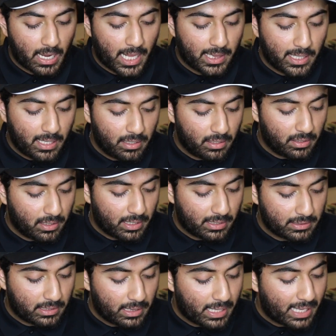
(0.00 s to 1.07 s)
And then
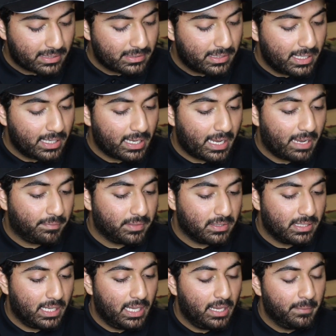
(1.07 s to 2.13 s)
the last thing I have to
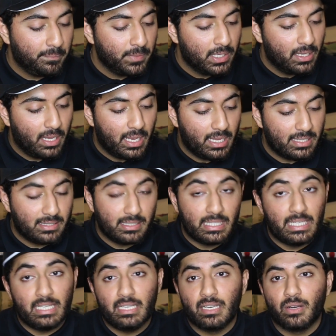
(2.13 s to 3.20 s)
say is
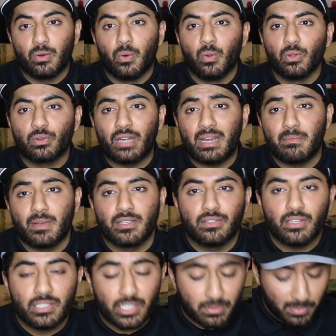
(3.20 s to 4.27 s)
the whole grain
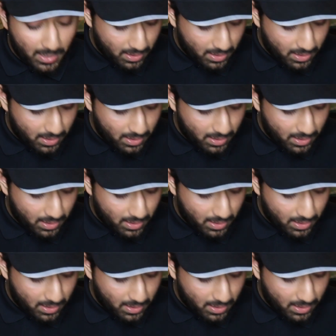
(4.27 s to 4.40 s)
mustard, just